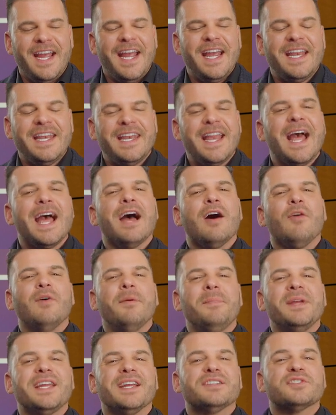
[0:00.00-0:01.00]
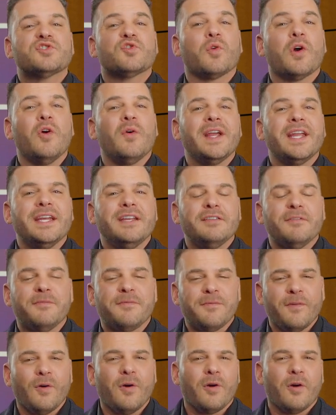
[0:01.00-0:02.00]
And now it begins growing in
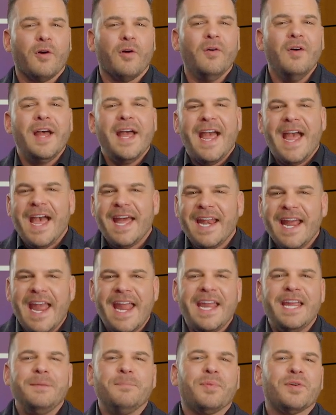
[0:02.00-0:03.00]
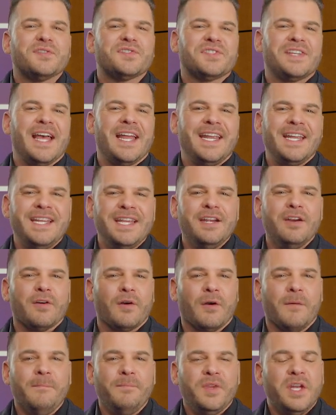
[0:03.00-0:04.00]
deferral at 8% a
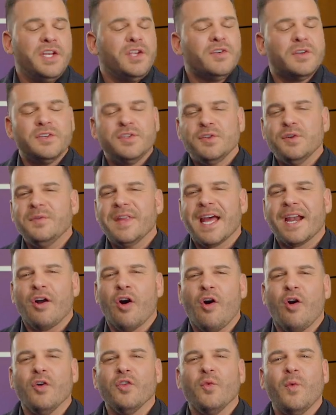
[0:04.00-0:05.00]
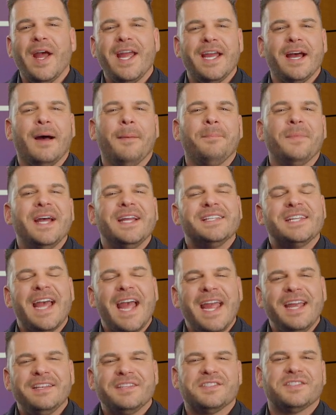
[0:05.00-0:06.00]
year. And you can do that all the way up
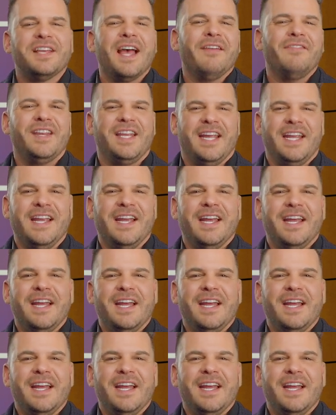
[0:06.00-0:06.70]
to age 70.